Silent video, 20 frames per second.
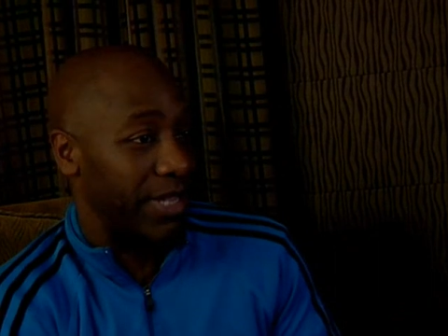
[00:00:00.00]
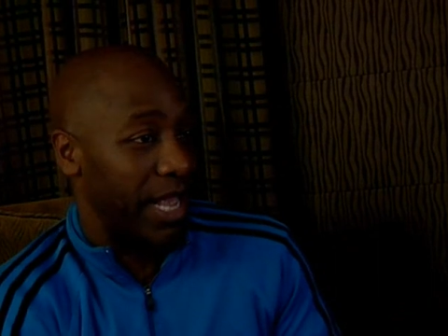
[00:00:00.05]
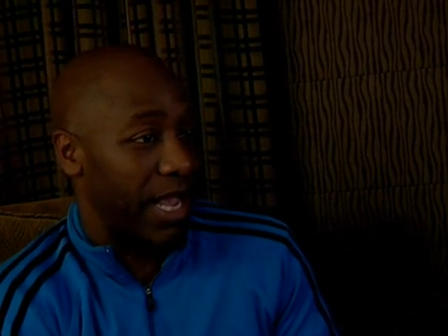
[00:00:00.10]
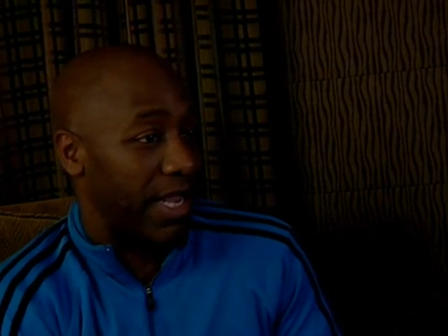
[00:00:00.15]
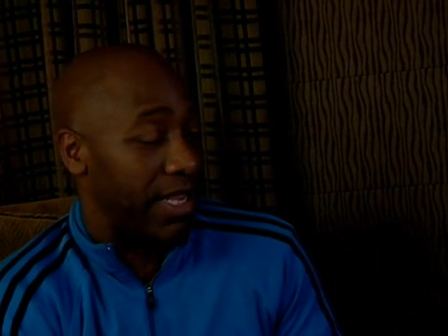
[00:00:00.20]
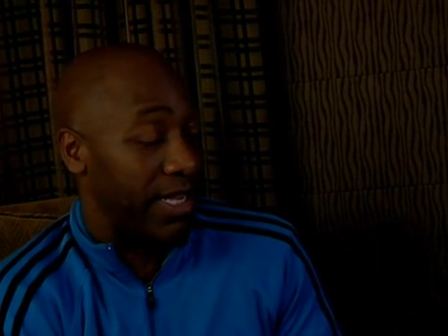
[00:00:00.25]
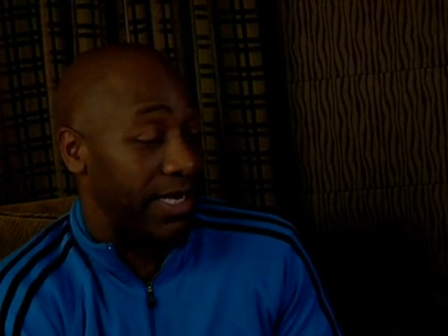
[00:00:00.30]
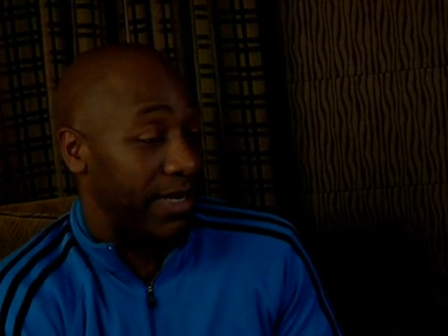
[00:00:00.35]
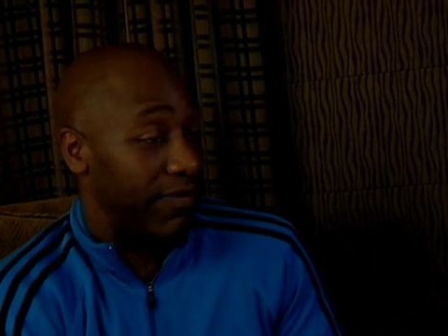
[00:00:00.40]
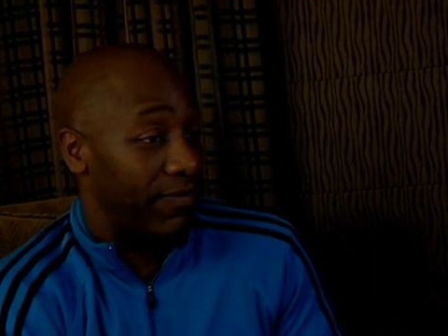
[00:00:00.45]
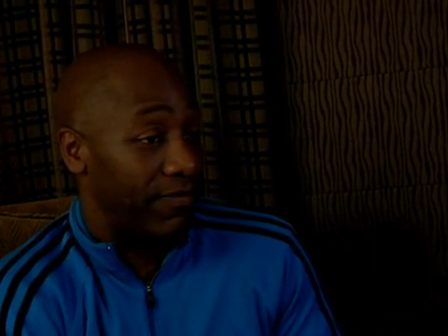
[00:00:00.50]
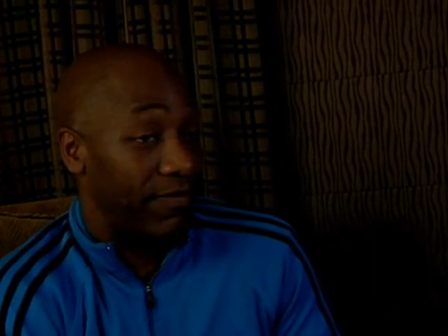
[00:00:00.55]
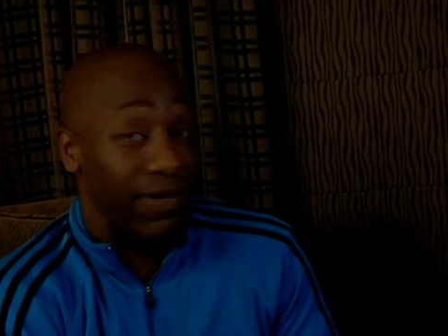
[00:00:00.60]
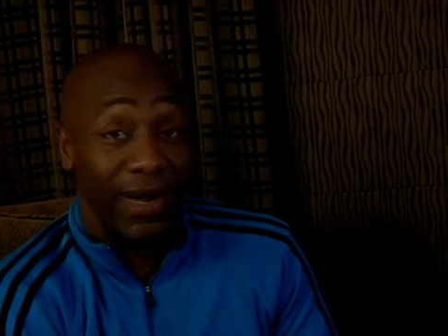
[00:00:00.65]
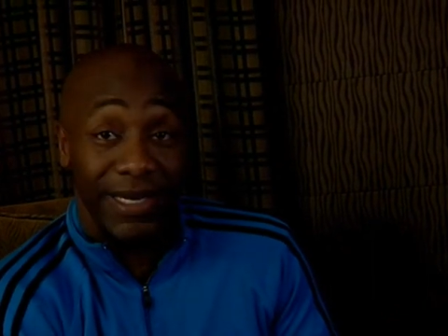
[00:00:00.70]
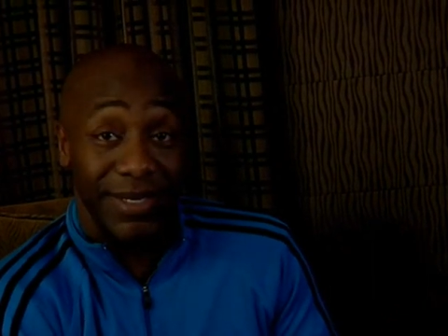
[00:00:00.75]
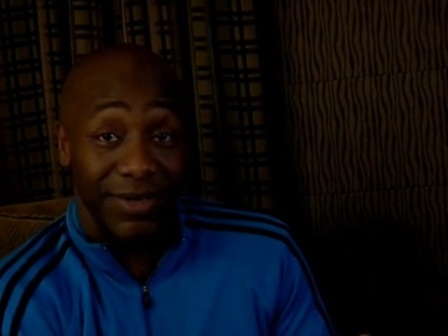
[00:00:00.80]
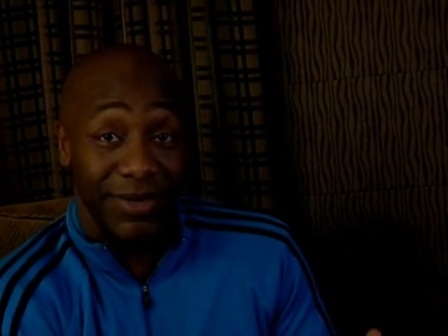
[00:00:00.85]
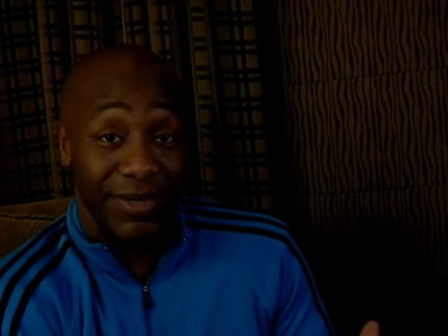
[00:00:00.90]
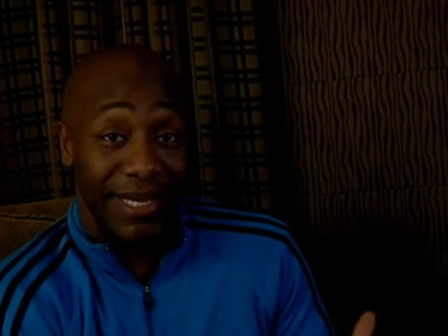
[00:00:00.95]
I can't even
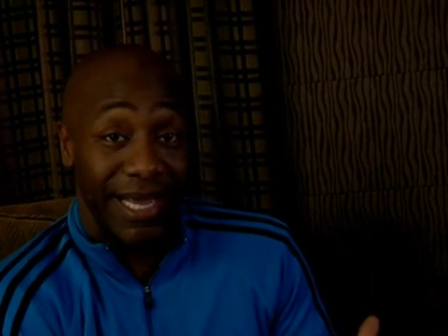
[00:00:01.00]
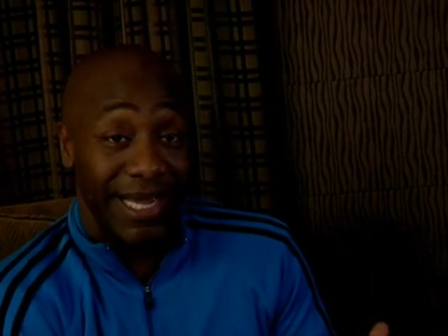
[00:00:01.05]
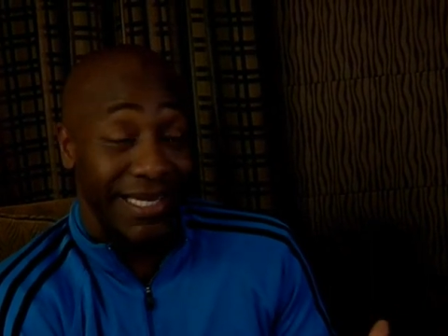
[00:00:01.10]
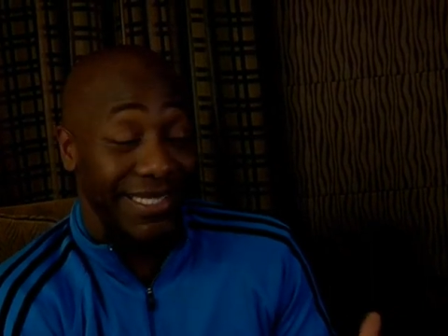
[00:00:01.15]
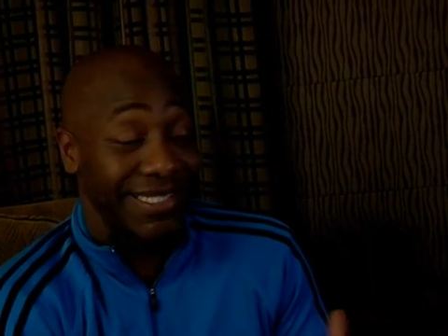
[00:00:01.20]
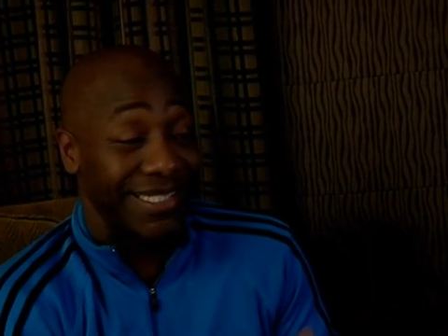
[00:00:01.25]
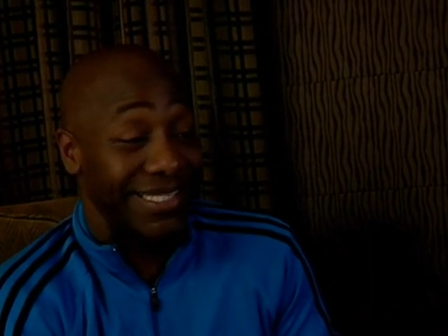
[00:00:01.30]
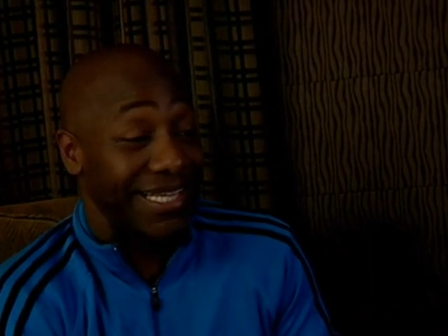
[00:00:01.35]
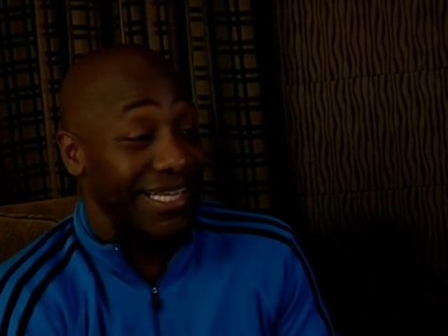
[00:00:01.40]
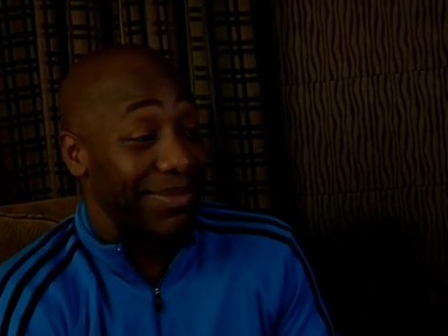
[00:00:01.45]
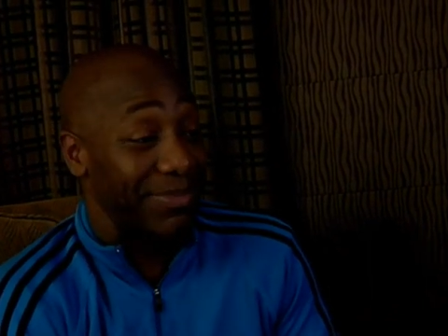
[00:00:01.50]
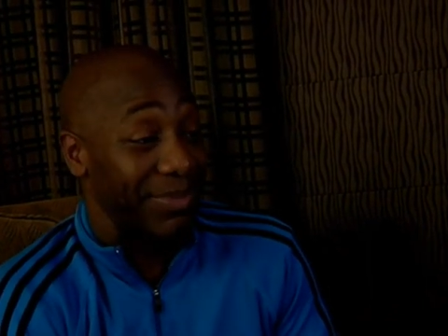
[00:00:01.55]
find it online to sell it.